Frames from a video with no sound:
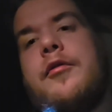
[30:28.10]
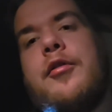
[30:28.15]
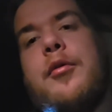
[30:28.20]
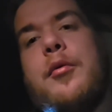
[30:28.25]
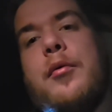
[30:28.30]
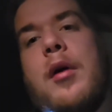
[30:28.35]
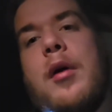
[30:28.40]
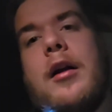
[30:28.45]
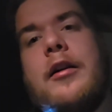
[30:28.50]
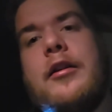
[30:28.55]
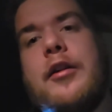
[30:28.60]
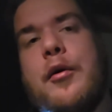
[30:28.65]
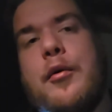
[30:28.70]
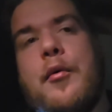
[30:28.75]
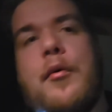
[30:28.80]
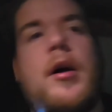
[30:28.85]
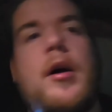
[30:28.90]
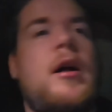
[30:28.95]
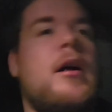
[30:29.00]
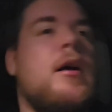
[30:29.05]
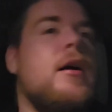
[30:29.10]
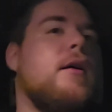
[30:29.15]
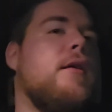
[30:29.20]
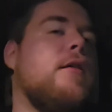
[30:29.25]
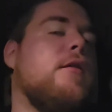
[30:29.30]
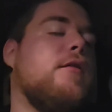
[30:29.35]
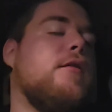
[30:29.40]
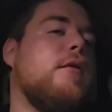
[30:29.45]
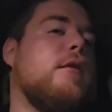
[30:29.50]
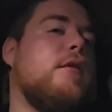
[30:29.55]
200.
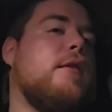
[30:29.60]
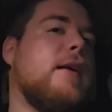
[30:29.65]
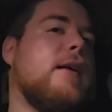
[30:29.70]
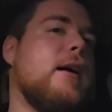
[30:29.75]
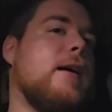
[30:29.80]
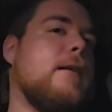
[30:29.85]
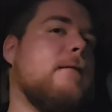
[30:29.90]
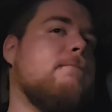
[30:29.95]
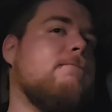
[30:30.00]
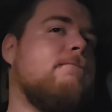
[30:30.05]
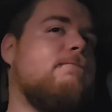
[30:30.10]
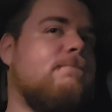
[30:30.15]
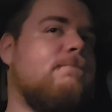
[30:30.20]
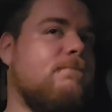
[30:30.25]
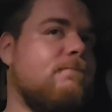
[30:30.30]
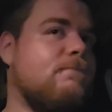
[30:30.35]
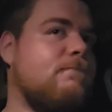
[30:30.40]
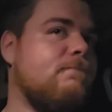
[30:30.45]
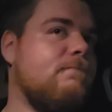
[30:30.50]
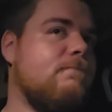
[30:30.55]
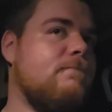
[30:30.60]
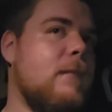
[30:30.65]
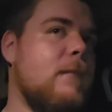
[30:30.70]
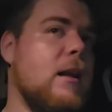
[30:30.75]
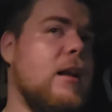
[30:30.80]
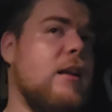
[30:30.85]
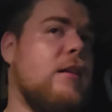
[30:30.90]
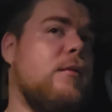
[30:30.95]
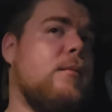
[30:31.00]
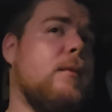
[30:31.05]
So it's like,
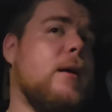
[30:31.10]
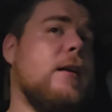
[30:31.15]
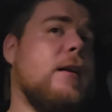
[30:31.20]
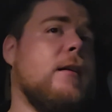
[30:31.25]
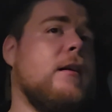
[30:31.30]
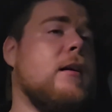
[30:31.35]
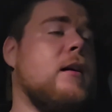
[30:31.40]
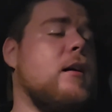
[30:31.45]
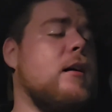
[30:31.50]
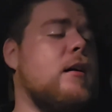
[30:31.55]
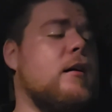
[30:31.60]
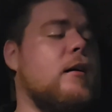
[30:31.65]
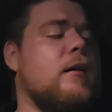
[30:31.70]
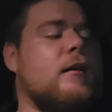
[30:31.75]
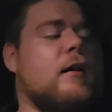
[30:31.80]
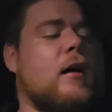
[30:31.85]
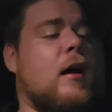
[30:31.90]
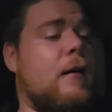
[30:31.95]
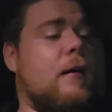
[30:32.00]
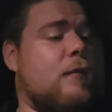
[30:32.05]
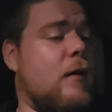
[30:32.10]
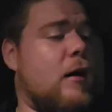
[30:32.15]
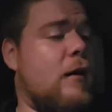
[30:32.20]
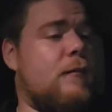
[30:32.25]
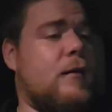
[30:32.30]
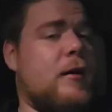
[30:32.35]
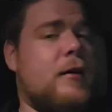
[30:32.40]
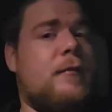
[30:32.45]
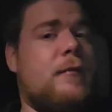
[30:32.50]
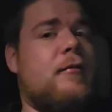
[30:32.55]

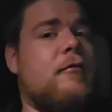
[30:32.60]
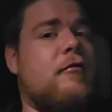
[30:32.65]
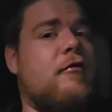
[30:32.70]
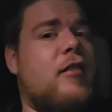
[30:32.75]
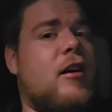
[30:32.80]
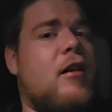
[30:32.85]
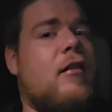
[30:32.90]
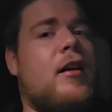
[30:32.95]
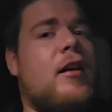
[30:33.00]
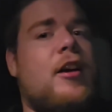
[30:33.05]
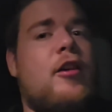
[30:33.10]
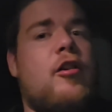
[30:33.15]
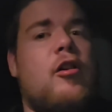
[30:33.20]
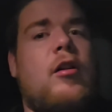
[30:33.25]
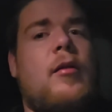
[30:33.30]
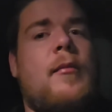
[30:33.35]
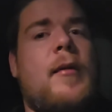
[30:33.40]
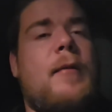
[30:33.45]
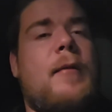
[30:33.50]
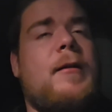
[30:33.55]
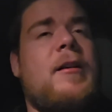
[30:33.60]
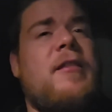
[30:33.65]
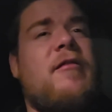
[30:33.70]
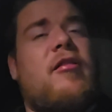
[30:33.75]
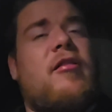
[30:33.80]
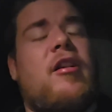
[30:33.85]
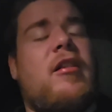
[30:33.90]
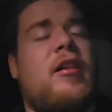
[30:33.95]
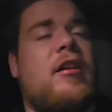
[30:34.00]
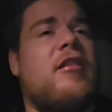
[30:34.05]
I've been very good about being
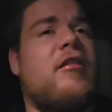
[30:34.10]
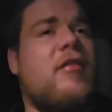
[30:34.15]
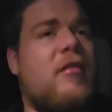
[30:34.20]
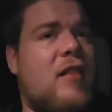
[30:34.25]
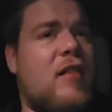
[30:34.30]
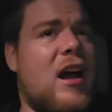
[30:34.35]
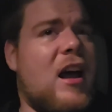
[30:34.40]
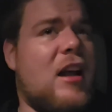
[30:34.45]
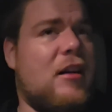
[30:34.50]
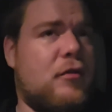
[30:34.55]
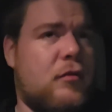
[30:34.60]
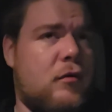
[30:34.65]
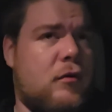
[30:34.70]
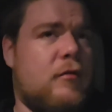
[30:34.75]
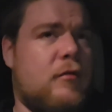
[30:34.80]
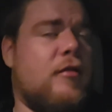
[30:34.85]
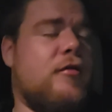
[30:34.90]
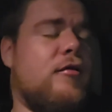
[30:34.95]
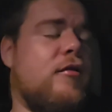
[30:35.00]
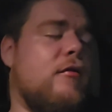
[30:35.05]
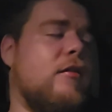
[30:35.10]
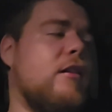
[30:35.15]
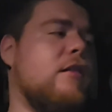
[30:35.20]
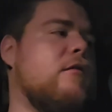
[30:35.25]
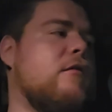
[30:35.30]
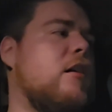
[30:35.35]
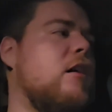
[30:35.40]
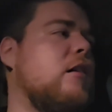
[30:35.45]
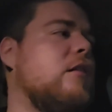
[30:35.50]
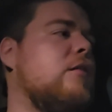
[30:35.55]
very gradual with the
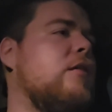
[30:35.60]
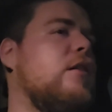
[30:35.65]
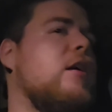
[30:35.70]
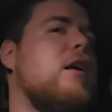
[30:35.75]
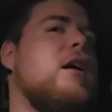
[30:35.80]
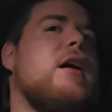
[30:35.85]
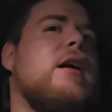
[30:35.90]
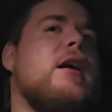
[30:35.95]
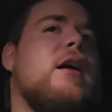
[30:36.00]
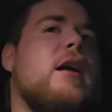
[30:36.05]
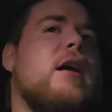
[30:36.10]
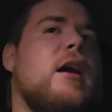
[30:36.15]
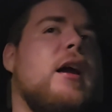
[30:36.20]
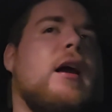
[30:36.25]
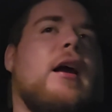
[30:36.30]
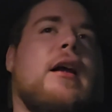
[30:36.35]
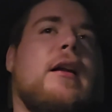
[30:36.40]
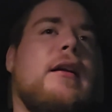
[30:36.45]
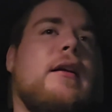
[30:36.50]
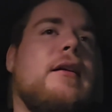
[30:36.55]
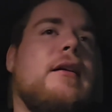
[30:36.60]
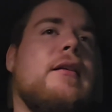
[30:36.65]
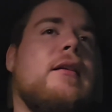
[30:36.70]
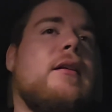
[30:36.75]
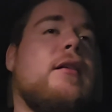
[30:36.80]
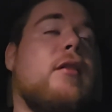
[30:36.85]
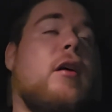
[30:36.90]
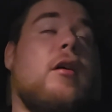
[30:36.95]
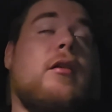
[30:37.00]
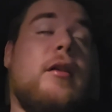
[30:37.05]
weight loss. And
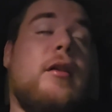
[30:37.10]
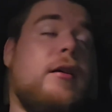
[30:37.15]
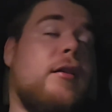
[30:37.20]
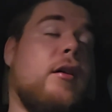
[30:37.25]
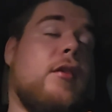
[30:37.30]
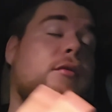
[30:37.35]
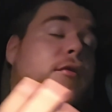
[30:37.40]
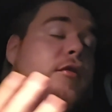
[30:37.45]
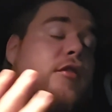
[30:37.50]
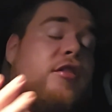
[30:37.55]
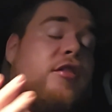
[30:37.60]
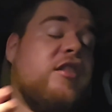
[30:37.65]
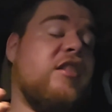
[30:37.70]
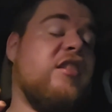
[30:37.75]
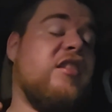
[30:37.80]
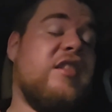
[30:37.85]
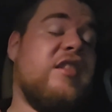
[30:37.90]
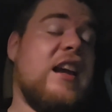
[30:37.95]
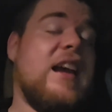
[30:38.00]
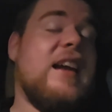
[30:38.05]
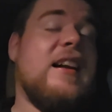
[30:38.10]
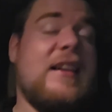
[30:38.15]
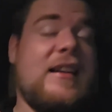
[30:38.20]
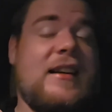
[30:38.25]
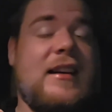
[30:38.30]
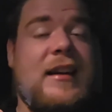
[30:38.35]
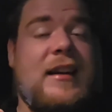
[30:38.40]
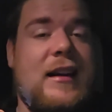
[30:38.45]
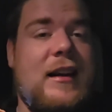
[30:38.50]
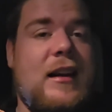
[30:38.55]
it's also just a
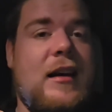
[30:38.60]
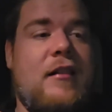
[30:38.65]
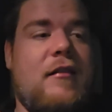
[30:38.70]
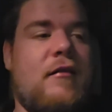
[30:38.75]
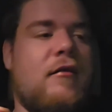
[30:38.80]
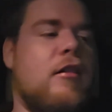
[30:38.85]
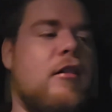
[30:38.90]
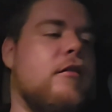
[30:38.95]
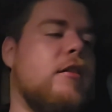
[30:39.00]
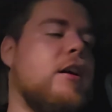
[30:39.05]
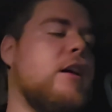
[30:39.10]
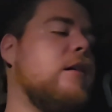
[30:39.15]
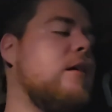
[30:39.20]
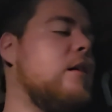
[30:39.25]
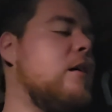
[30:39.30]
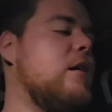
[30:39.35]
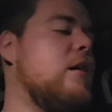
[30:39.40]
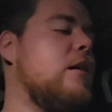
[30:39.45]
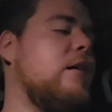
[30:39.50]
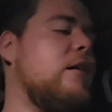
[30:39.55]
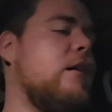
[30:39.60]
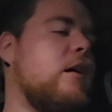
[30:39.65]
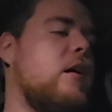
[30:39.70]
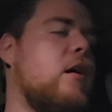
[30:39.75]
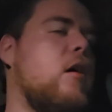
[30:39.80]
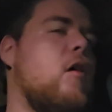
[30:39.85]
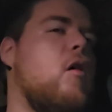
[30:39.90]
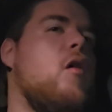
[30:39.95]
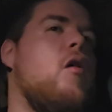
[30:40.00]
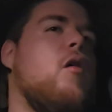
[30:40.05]
sanity thing, really. You
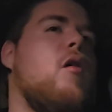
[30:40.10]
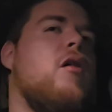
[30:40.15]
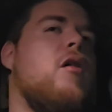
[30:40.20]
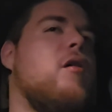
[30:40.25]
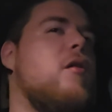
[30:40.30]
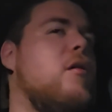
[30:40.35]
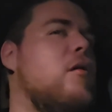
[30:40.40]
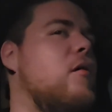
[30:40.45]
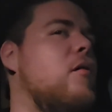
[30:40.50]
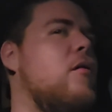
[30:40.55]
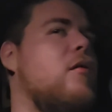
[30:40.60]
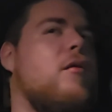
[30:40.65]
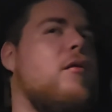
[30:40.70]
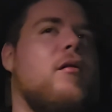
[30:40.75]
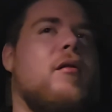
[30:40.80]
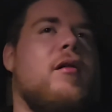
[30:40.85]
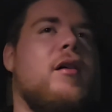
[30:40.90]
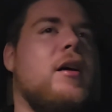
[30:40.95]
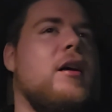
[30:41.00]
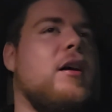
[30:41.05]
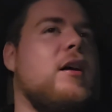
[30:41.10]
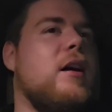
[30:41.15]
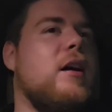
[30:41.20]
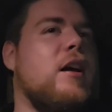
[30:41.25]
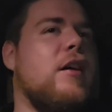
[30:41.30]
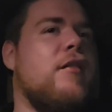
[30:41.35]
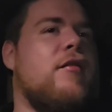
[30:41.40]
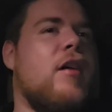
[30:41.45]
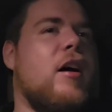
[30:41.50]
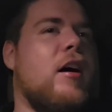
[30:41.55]
go,
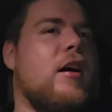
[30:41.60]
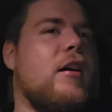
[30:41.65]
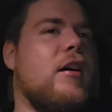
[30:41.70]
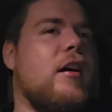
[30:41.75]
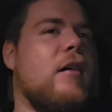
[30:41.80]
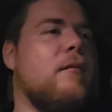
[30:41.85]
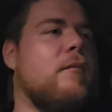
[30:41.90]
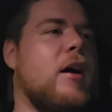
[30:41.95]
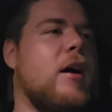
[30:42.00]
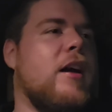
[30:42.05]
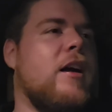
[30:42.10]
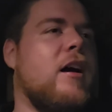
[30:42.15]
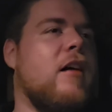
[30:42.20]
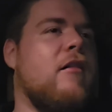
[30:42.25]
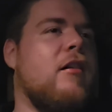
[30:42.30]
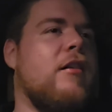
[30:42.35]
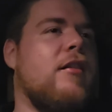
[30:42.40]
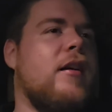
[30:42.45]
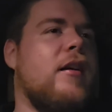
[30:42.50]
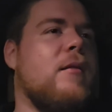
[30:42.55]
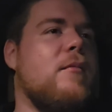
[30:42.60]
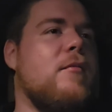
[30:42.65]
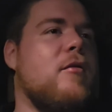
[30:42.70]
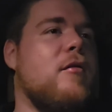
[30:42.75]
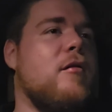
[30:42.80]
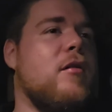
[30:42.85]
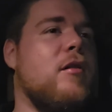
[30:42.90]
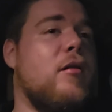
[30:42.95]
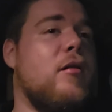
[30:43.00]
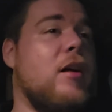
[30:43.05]
if I cut my calories
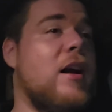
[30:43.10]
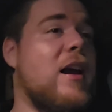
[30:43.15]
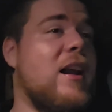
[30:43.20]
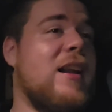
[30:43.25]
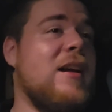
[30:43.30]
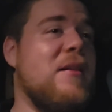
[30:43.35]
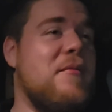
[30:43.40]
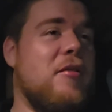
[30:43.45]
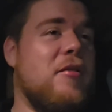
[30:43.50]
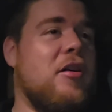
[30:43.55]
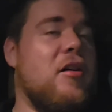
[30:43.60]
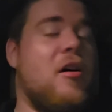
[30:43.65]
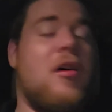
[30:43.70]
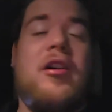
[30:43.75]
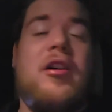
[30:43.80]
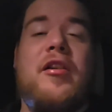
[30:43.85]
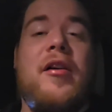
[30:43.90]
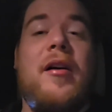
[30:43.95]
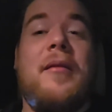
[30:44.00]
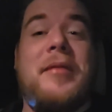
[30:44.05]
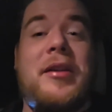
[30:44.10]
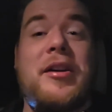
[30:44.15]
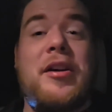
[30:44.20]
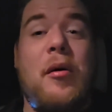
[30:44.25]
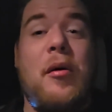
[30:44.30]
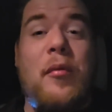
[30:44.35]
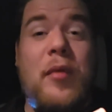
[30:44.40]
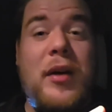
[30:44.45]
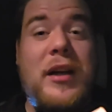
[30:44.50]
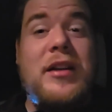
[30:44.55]
anymore or add 8 more cardio, I'm
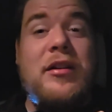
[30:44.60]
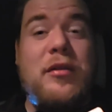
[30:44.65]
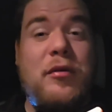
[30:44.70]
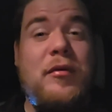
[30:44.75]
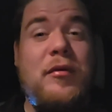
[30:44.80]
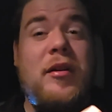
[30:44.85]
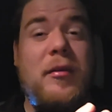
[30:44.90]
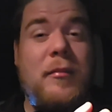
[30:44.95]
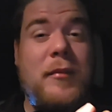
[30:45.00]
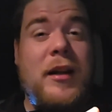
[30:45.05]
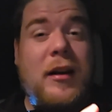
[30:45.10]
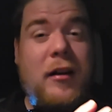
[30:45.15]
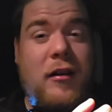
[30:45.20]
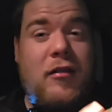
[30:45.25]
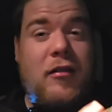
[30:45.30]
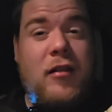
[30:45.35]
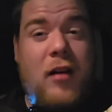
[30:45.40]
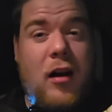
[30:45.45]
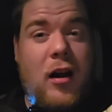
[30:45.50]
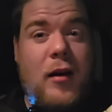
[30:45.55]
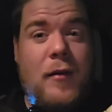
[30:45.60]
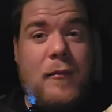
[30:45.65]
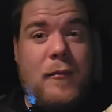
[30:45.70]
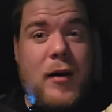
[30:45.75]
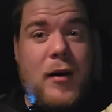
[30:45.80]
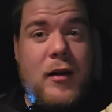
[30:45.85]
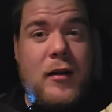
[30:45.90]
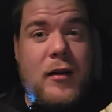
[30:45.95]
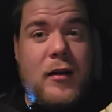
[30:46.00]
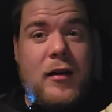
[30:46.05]
going to commit a crime
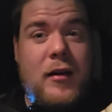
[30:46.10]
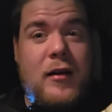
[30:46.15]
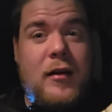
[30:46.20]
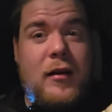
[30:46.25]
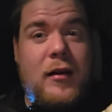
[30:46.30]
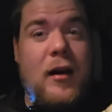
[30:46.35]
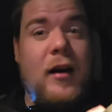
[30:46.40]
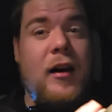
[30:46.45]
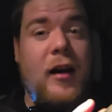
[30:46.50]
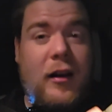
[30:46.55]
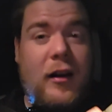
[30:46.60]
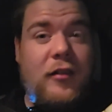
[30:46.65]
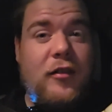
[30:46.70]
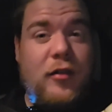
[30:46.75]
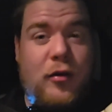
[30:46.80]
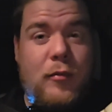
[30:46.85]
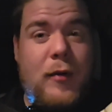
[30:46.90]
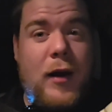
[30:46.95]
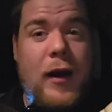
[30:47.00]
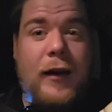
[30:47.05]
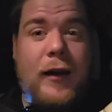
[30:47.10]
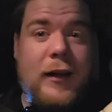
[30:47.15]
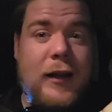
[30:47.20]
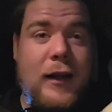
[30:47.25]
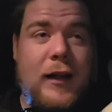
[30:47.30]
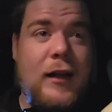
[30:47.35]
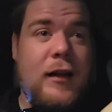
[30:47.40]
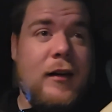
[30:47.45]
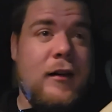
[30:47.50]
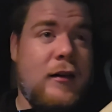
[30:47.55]
against
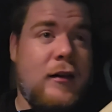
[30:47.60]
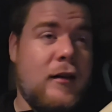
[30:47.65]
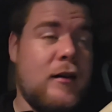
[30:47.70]
humanity.